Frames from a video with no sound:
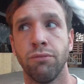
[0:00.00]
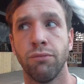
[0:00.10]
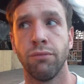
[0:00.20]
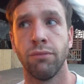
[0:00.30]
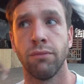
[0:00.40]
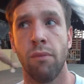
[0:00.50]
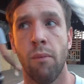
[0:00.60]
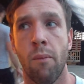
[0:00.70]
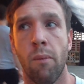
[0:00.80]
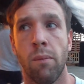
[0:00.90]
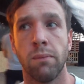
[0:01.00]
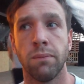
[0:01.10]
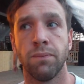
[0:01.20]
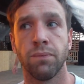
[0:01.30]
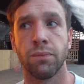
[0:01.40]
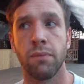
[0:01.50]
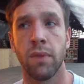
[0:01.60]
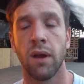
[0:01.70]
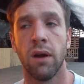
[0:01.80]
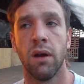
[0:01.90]

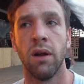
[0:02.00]
No one is speaking in this clip.